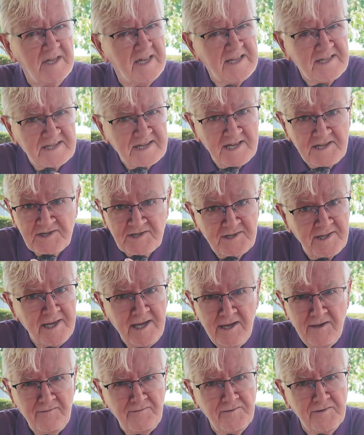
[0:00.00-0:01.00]
It's
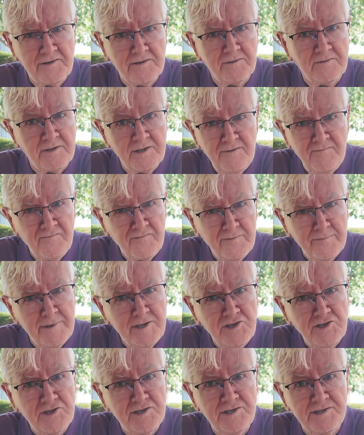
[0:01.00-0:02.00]
there for you. The
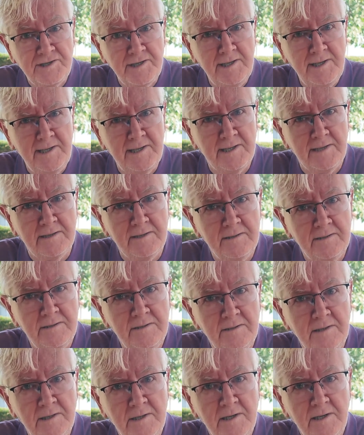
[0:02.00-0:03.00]
information is there.
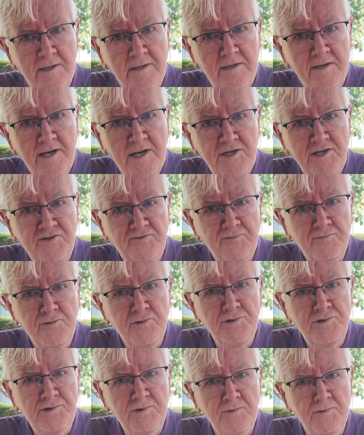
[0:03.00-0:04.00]
And it's from
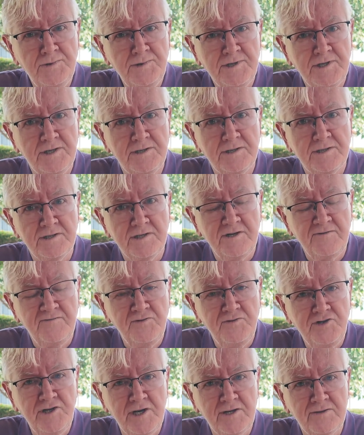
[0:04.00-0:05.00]
good sources, if
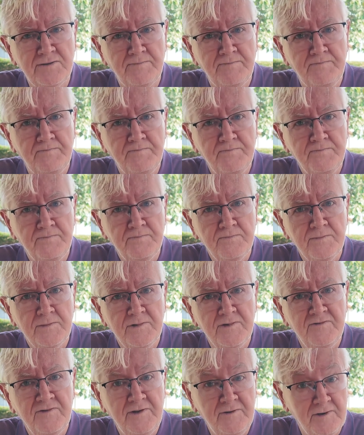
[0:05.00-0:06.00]
you check them.
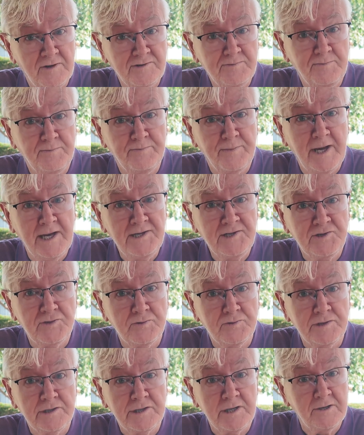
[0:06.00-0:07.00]
There are some bad
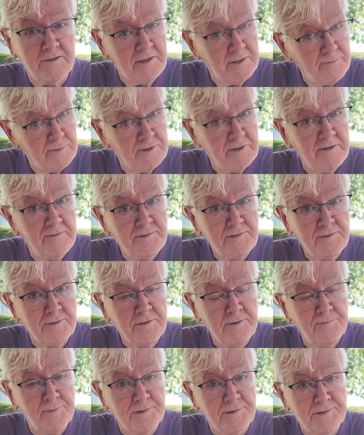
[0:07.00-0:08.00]
sources out there, but there are some
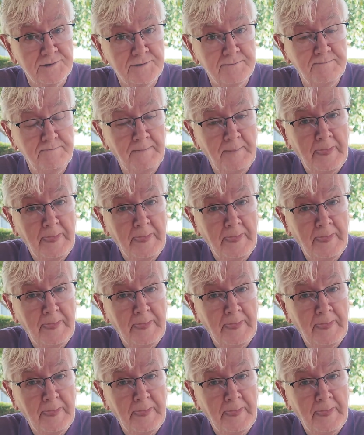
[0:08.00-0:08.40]
good ones.